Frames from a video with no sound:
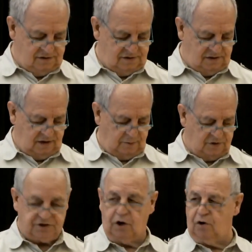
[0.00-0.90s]
In other
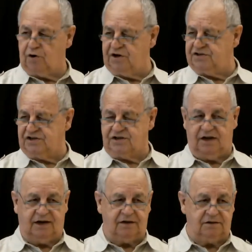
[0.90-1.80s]
words, a Lochets is
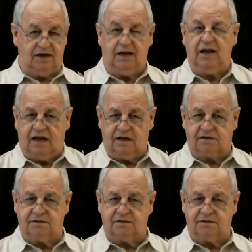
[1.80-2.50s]
like an idiot.